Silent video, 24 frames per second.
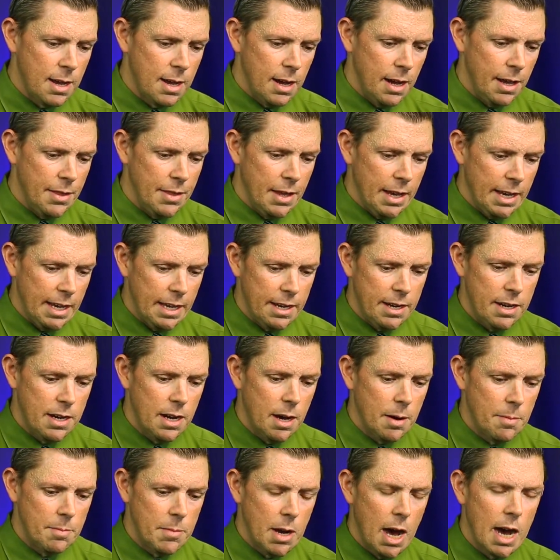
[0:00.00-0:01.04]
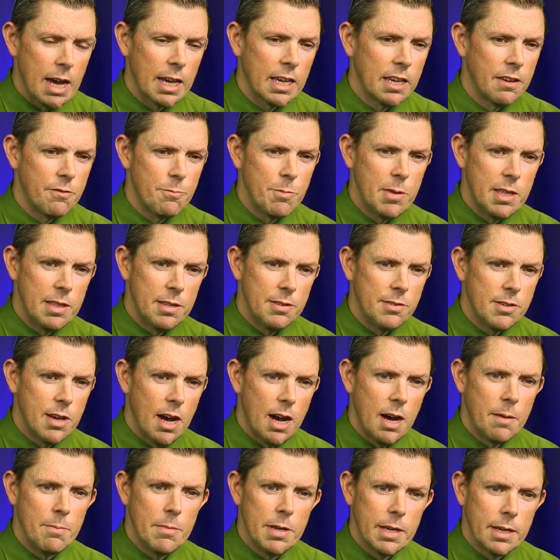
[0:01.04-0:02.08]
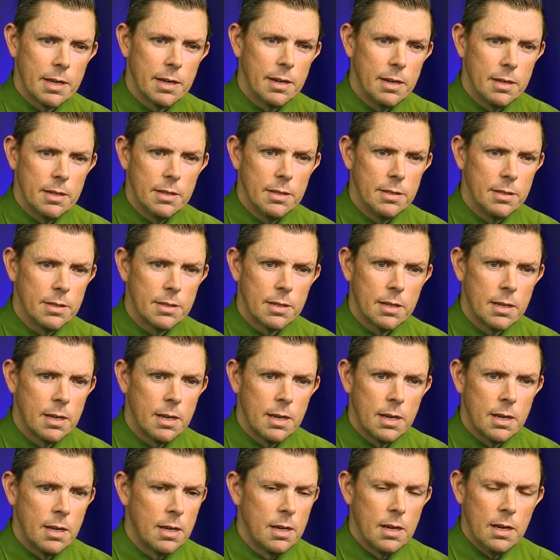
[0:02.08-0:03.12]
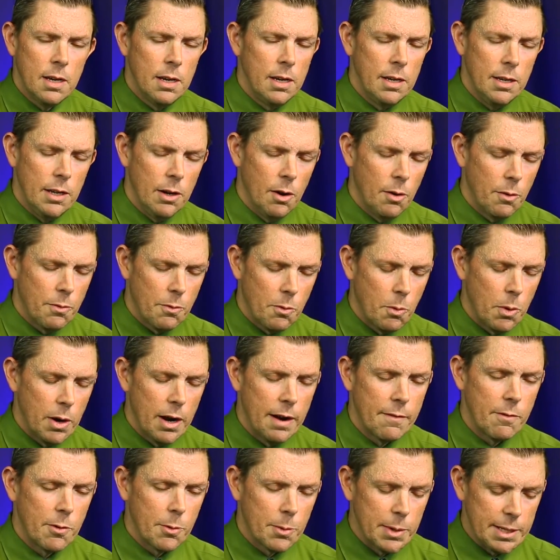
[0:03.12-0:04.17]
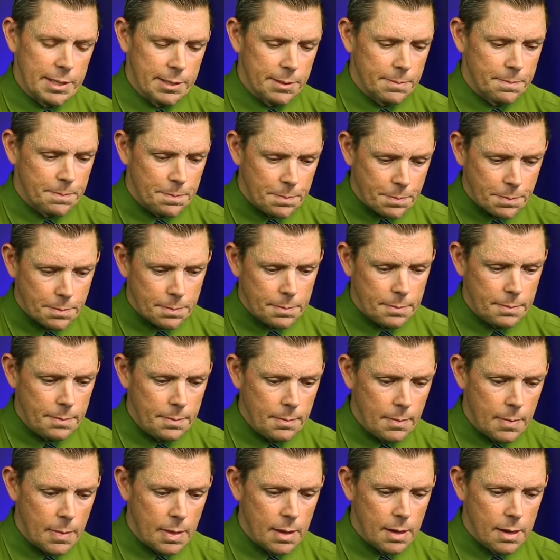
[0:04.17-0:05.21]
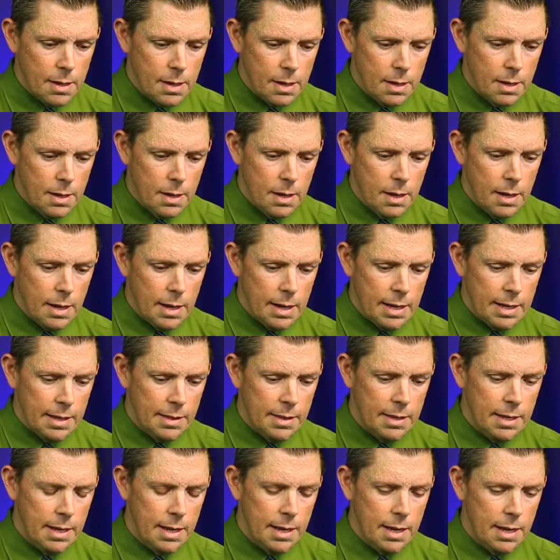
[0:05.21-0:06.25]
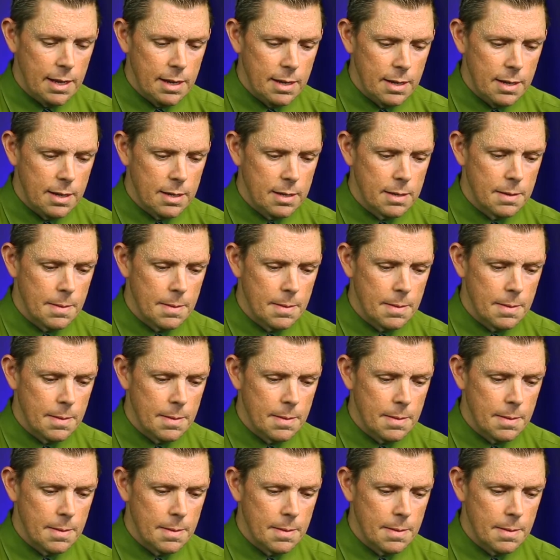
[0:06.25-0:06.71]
And they ended up not giving me the job because, for whatever reason. And then,